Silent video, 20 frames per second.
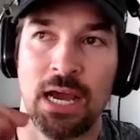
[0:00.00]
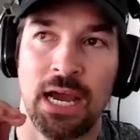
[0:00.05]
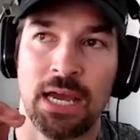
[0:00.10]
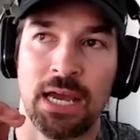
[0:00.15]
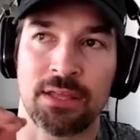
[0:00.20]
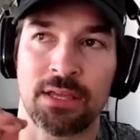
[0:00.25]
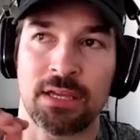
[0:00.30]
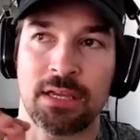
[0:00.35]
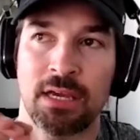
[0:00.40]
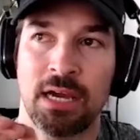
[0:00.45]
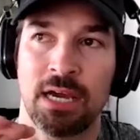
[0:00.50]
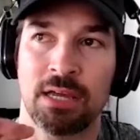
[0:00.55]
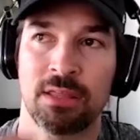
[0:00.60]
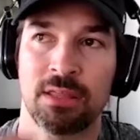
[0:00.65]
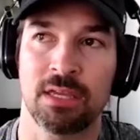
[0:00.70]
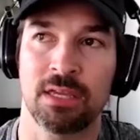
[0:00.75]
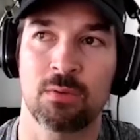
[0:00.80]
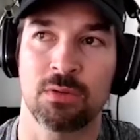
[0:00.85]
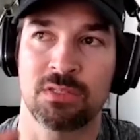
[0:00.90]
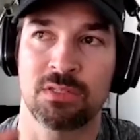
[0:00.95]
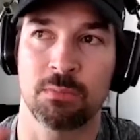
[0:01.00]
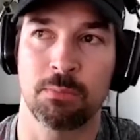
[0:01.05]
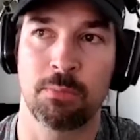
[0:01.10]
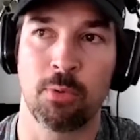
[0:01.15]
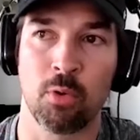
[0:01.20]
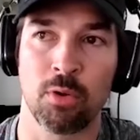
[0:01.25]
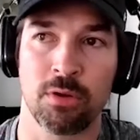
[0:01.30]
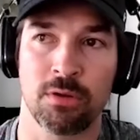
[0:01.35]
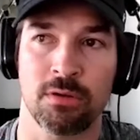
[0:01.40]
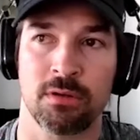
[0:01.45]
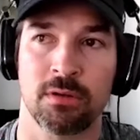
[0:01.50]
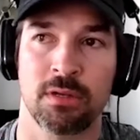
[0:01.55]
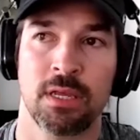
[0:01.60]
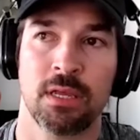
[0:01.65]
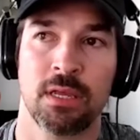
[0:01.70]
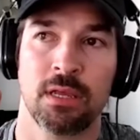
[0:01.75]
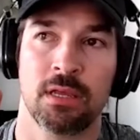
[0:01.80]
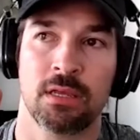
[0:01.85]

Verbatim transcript: I think what's important